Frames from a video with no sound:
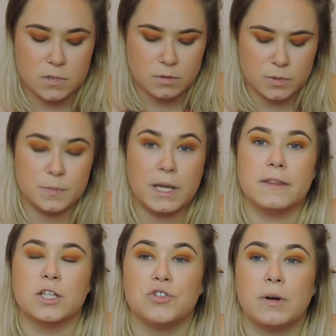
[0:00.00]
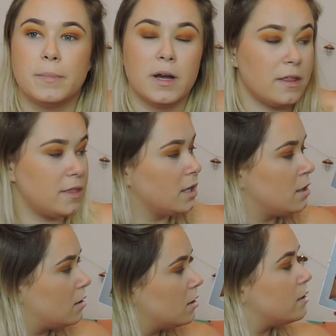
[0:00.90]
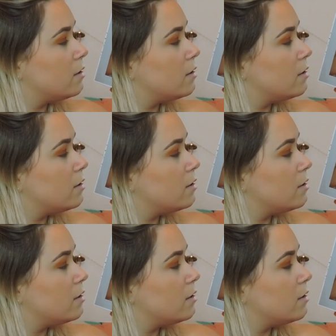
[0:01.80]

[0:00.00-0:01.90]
Someone's playing the trumpet, I think.